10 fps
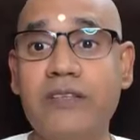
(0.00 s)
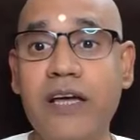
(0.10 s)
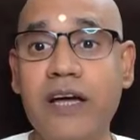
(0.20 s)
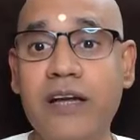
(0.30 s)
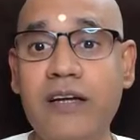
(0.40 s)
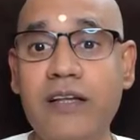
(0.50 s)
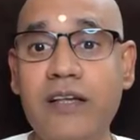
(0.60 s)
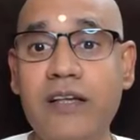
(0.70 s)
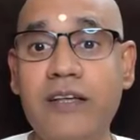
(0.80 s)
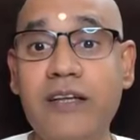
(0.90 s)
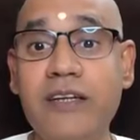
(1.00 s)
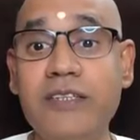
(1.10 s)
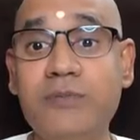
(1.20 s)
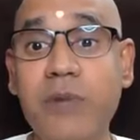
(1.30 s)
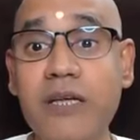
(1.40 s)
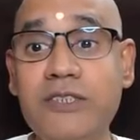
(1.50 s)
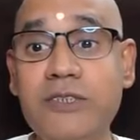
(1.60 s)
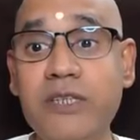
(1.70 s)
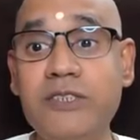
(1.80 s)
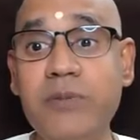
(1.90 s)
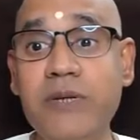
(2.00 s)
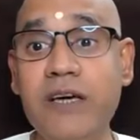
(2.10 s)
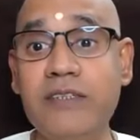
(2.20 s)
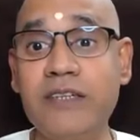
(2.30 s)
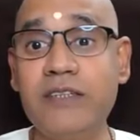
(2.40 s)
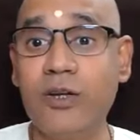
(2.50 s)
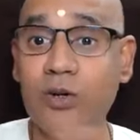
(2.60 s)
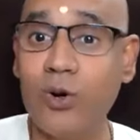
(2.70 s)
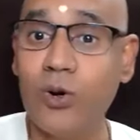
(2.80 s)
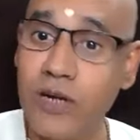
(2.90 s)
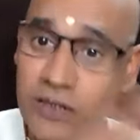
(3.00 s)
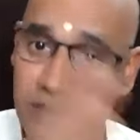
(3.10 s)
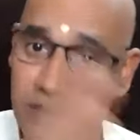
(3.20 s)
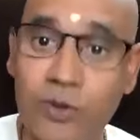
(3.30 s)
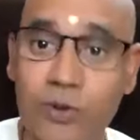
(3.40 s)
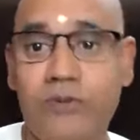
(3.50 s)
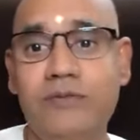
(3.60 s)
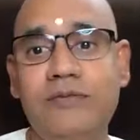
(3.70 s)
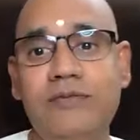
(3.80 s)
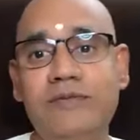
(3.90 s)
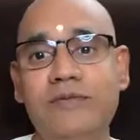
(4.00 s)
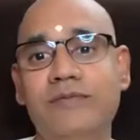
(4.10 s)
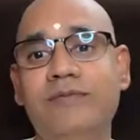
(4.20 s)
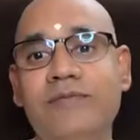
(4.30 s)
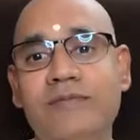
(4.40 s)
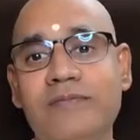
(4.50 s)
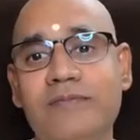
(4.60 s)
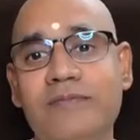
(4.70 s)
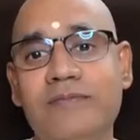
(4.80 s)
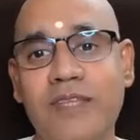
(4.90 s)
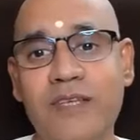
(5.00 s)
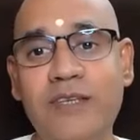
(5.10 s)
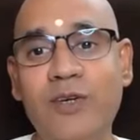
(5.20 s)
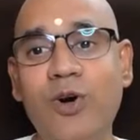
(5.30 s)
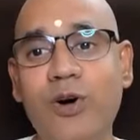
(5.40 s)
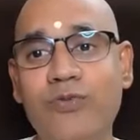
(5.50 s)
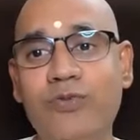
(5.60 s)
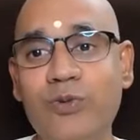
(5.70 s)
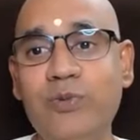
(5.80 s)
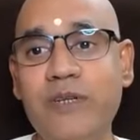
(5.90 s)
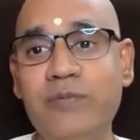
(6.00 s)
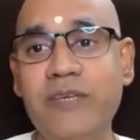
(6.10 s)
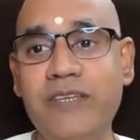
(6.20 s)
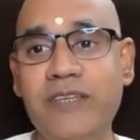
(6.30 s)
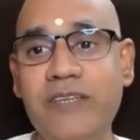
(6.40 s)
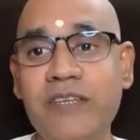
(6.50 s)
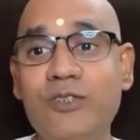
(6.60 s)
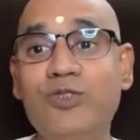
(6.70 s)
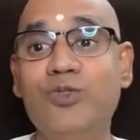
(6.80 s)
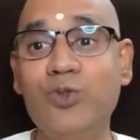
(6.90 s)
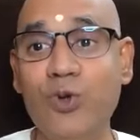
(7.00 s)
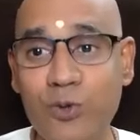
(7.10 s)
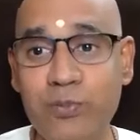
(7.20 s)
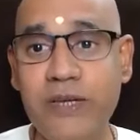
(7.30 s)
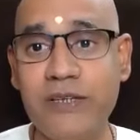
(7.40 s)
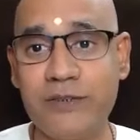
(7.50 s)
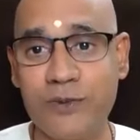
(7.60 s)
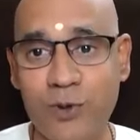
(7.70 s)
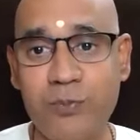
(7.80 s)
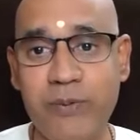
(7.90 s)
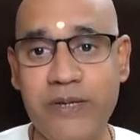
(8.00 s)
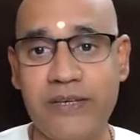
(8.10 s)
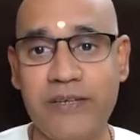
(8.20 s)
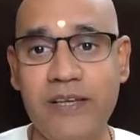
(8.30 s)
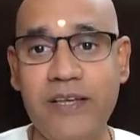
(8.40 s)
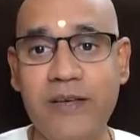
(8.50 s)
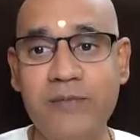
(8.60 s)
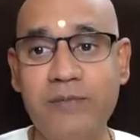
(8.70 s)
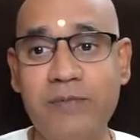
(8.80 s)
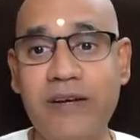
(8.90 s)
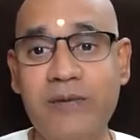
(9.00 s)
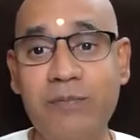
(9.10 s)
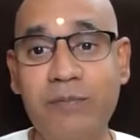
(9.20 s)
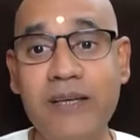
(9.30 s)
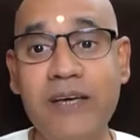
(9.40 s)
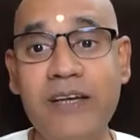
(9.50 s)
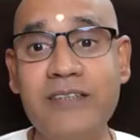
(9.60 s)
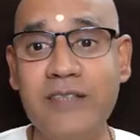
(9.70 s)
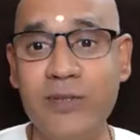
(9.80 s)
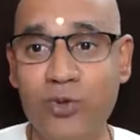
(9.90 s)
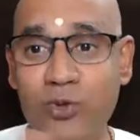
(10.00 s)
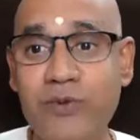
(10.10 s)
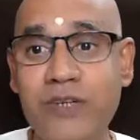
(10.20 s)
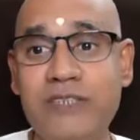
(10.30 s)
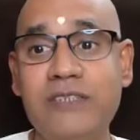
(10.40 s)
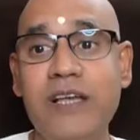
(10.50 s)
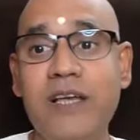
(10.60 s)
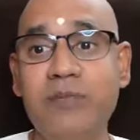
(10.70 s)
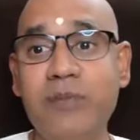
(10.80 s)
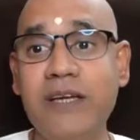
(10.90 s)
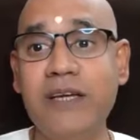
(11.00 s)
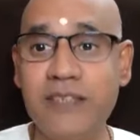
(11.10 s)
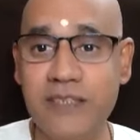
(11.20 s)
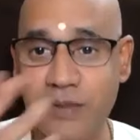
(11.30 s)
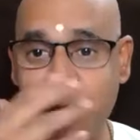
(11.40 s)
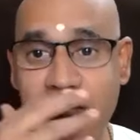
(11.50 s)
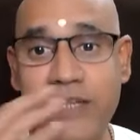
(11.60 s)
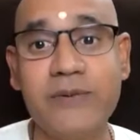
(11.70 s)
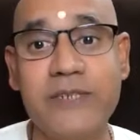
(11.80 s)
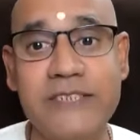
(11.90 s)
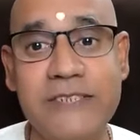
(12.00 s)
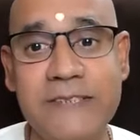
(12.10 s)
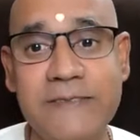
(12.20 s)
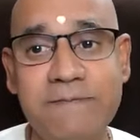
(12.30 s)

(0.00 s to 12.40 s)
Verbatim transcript: that it is much, much bigger than the known and the unknown. The ego of a human being is so big, so big, but bigger than the universe, bigger than the multiverse.